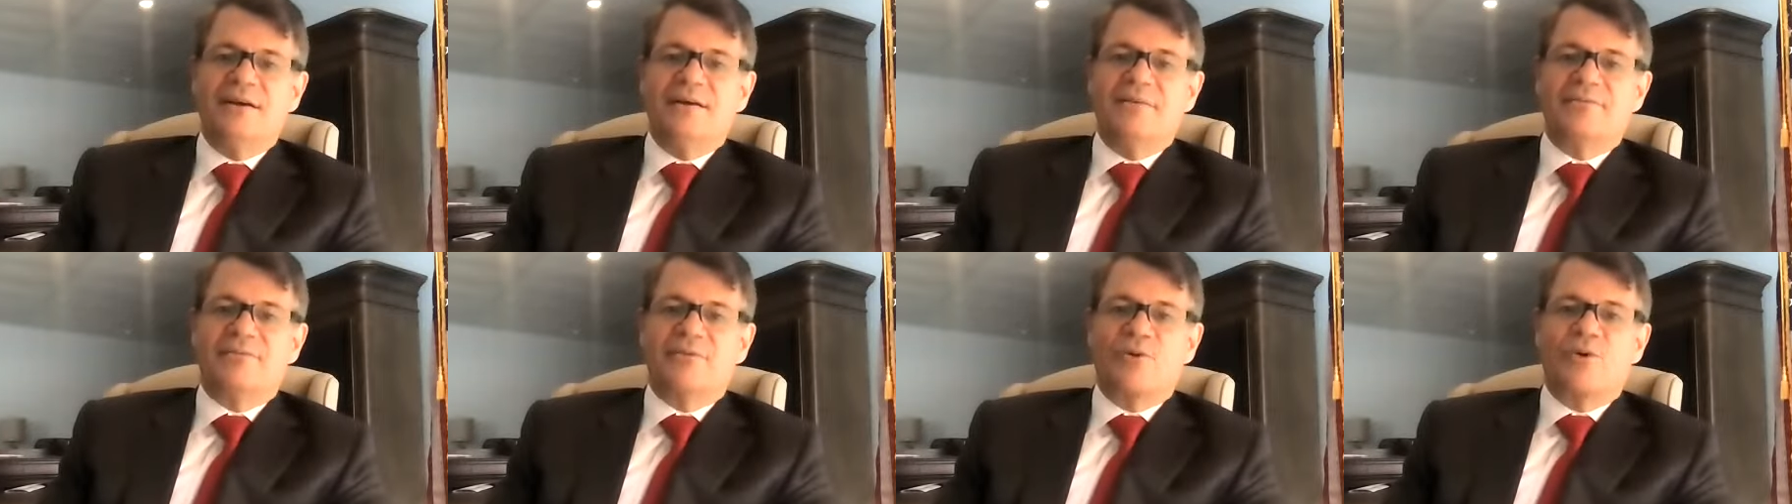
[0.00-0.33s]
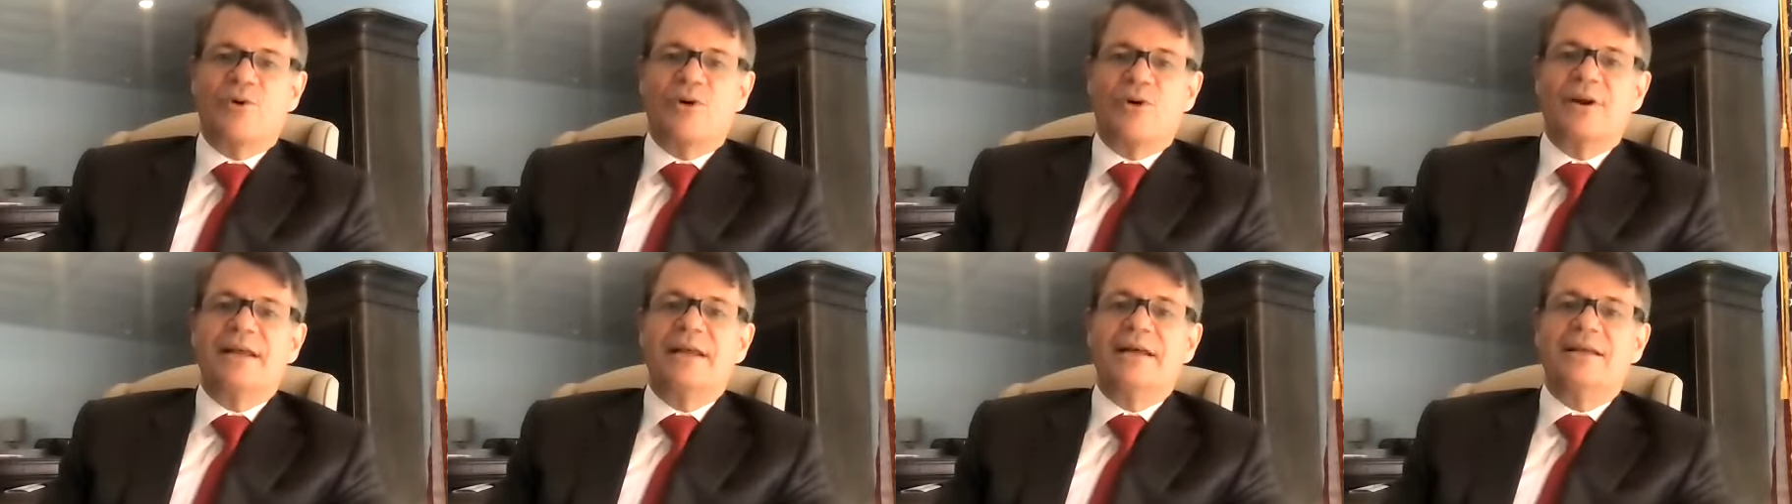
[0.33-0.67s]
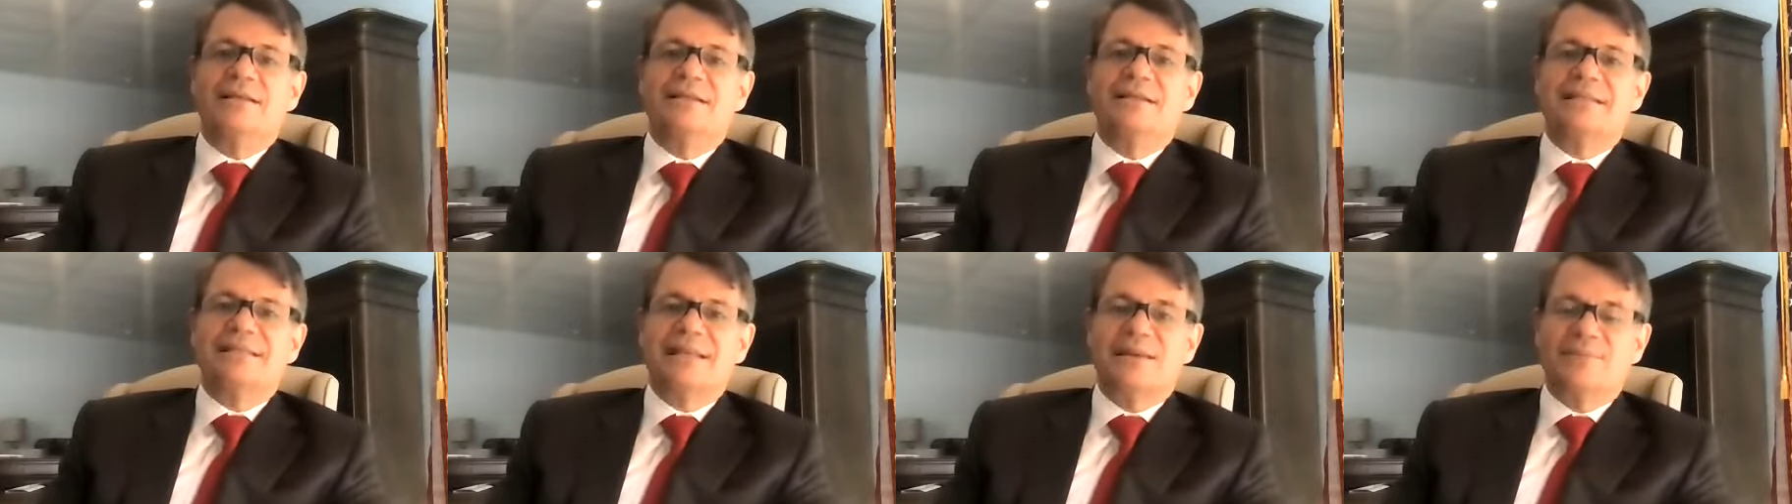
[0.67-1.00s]
for
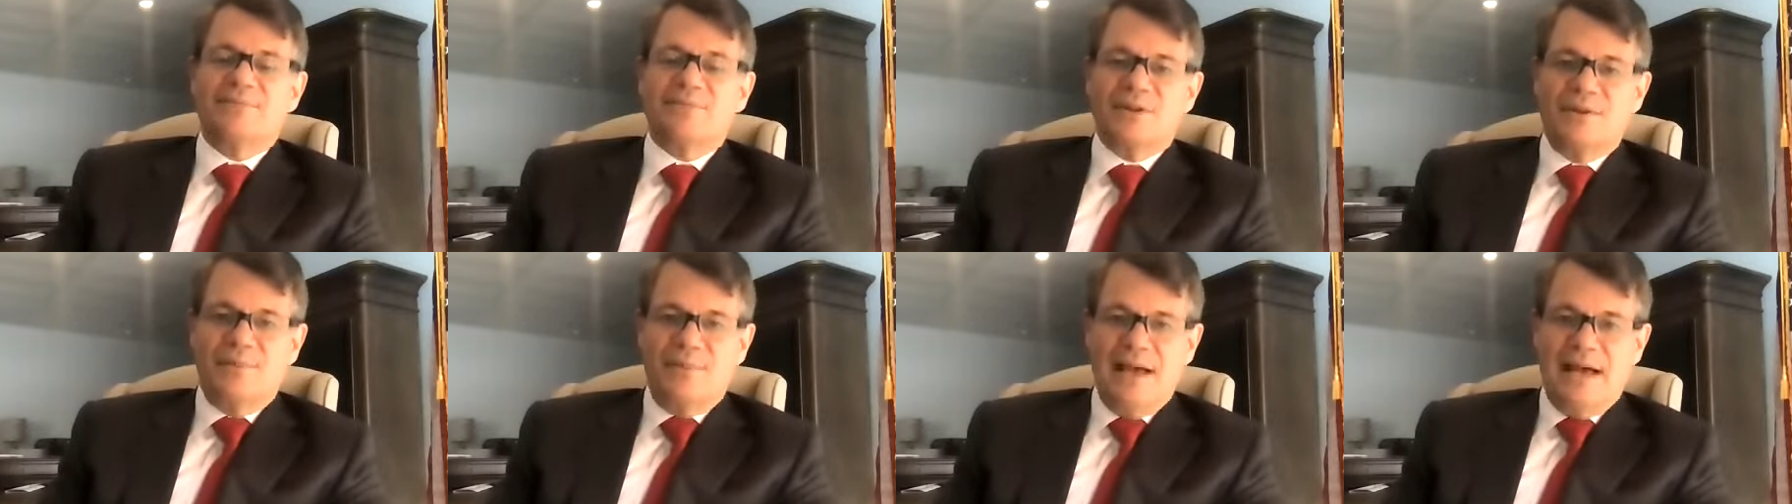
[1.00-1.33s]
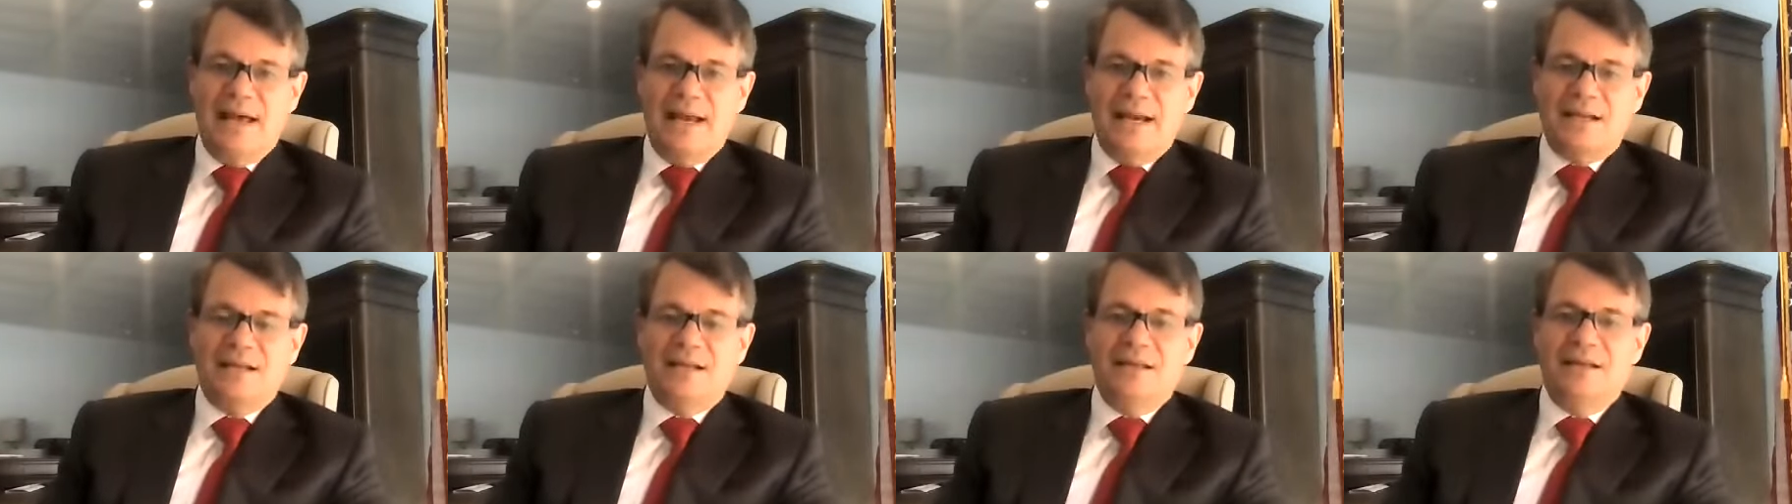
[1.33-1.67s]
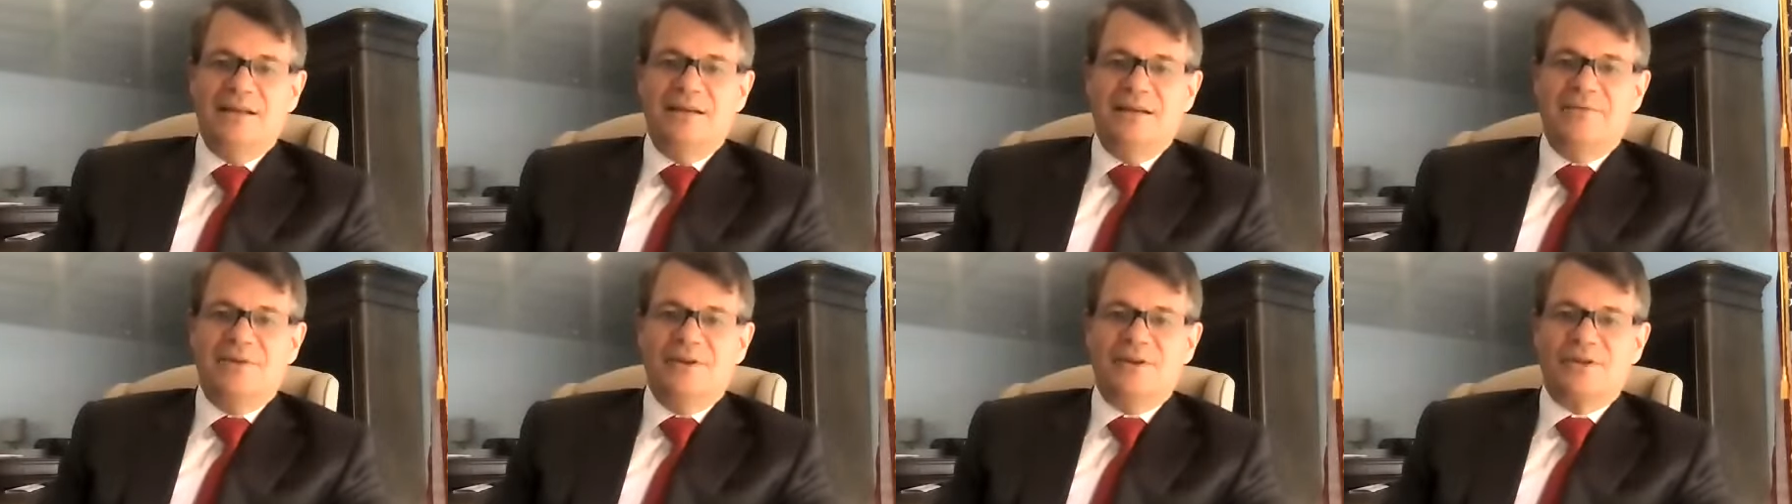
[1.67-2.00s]
symptomatic
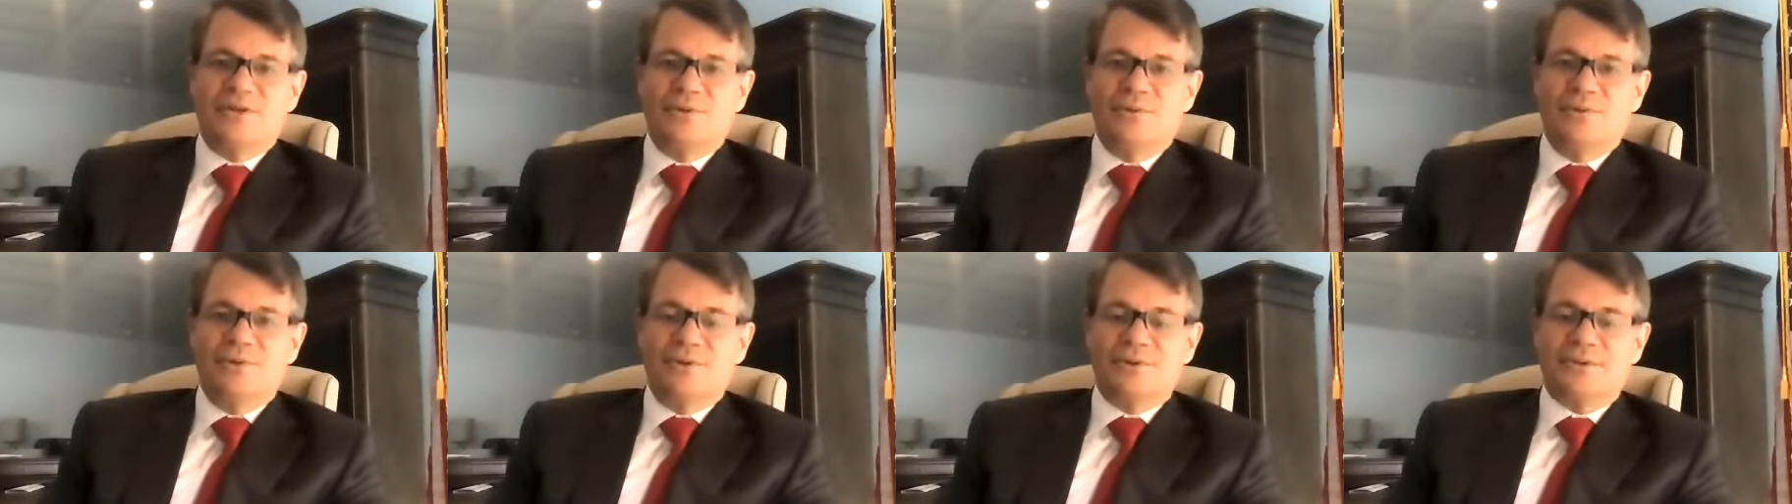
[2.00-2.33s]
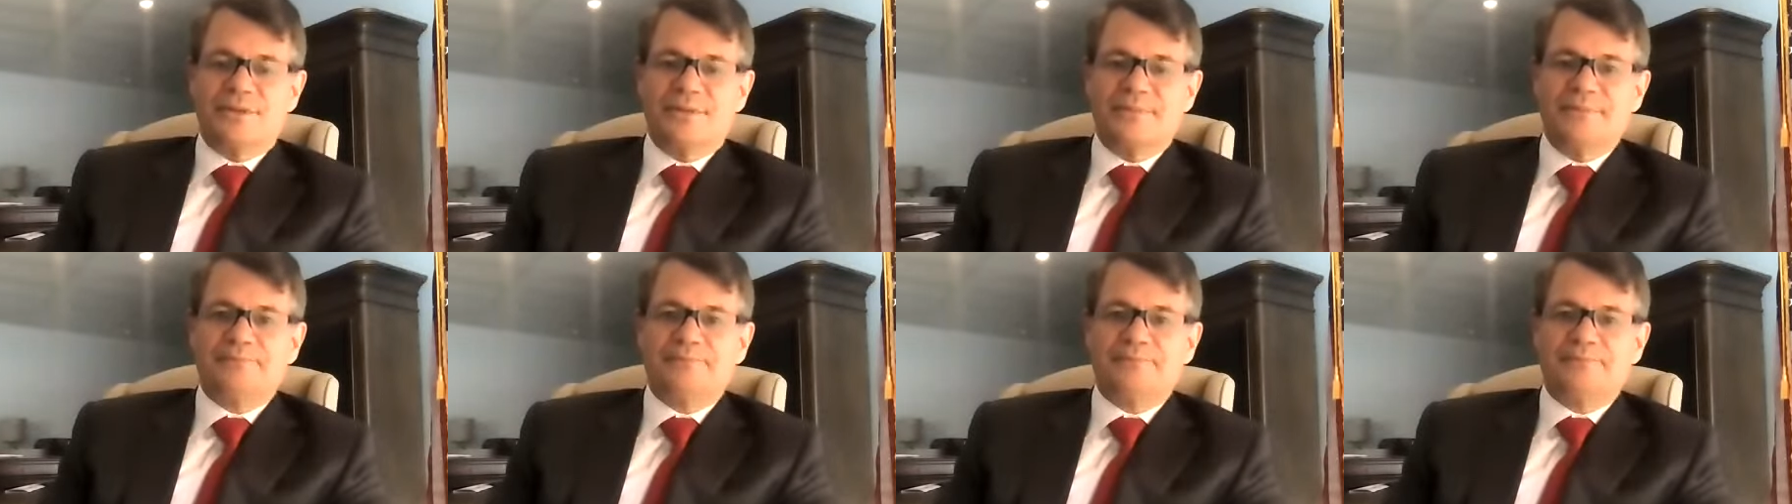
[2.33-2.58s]
individuals.